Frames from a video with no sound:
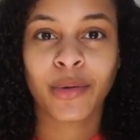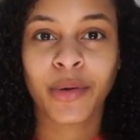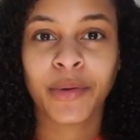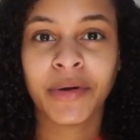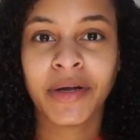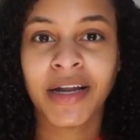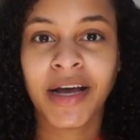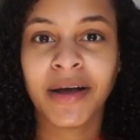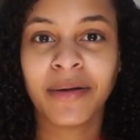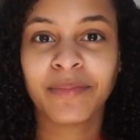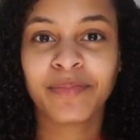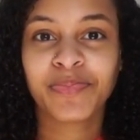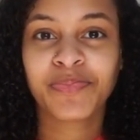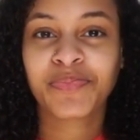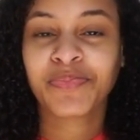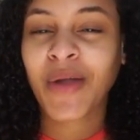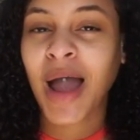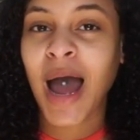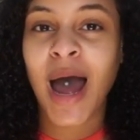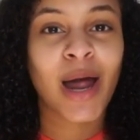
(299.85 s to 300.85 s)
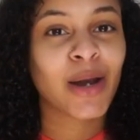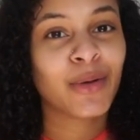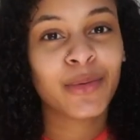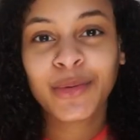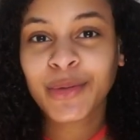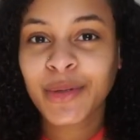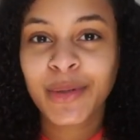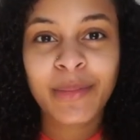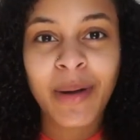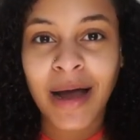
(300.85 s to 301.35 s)
growing up. I
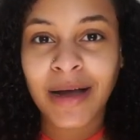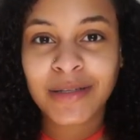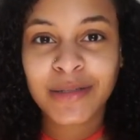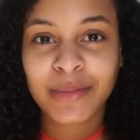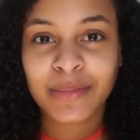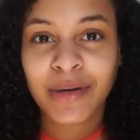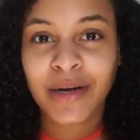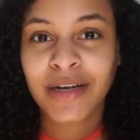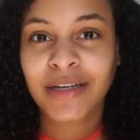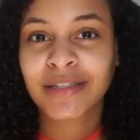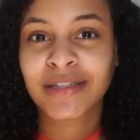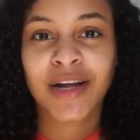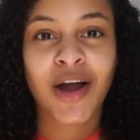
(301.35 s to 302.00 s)
don't do the boxer braids,